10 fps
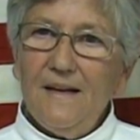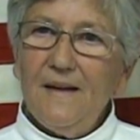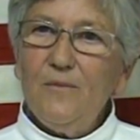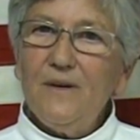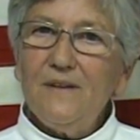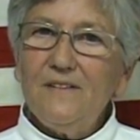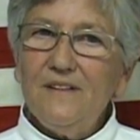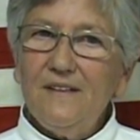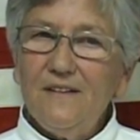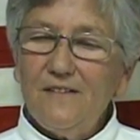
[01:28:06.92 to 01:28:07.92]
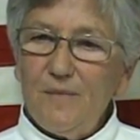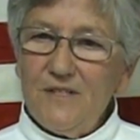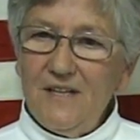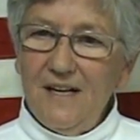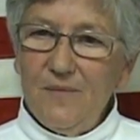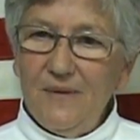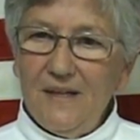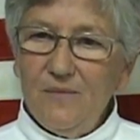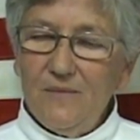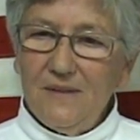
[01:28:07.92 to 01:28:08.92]
I worked in the summertime.
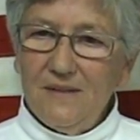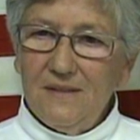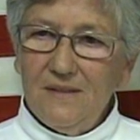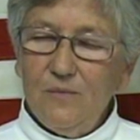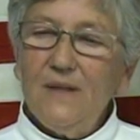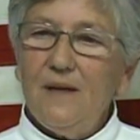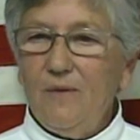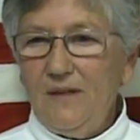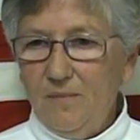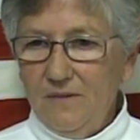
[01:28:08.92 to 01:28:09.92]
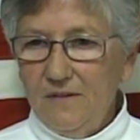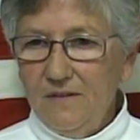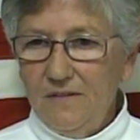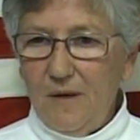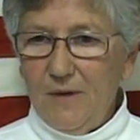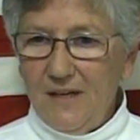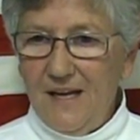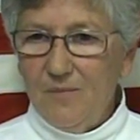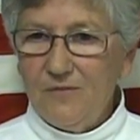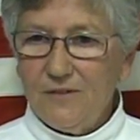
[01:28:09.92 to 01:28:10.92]
I uh, well, I went up to summer
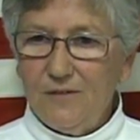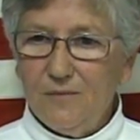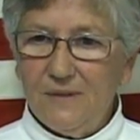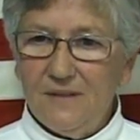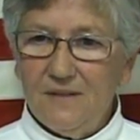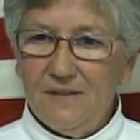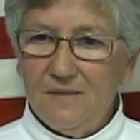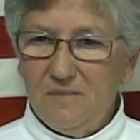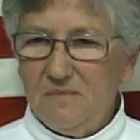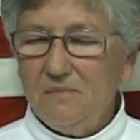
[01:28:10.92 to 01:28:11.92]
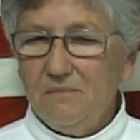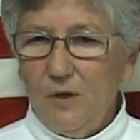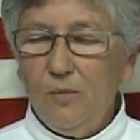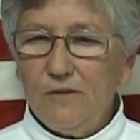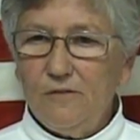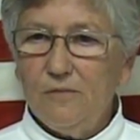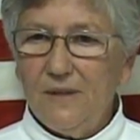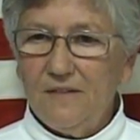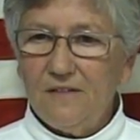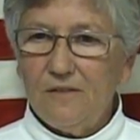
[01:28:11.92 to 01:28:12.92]
camp for two uh, almost two
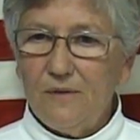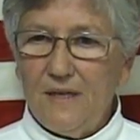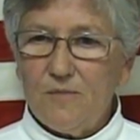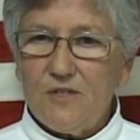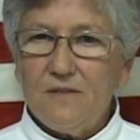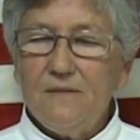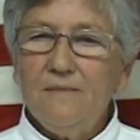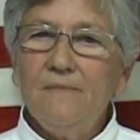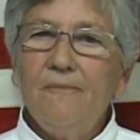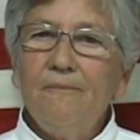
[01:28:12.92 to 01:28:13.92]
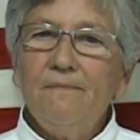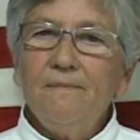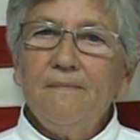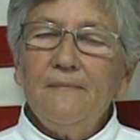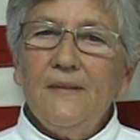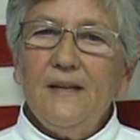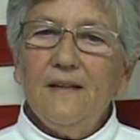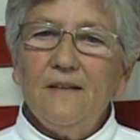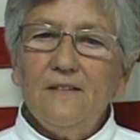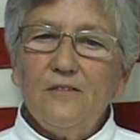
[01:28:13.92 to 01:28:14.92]
months in New Hampshire,
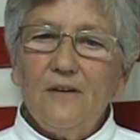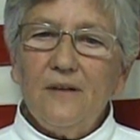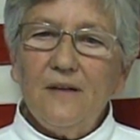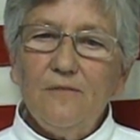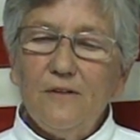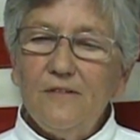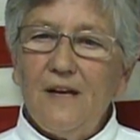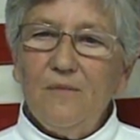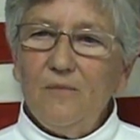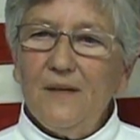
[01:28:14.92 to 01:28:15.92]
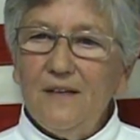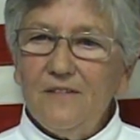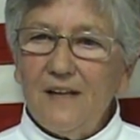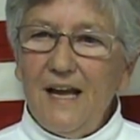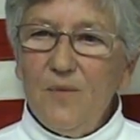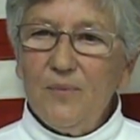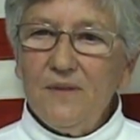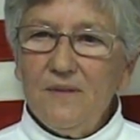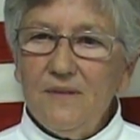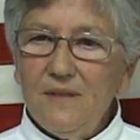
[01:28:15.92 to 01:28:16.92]
and so I first I went as a
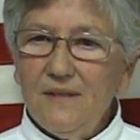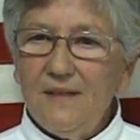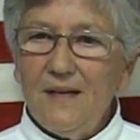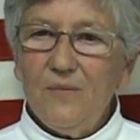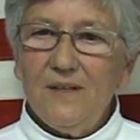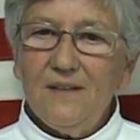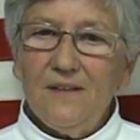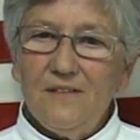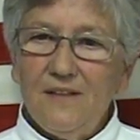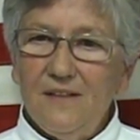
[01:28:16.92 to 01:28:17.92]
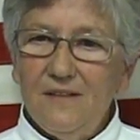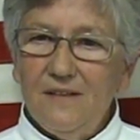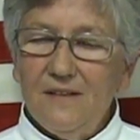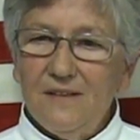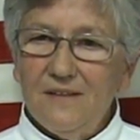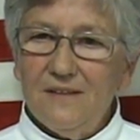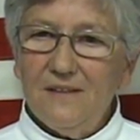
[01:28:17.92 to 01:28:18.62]
camper, and then I went as a uh,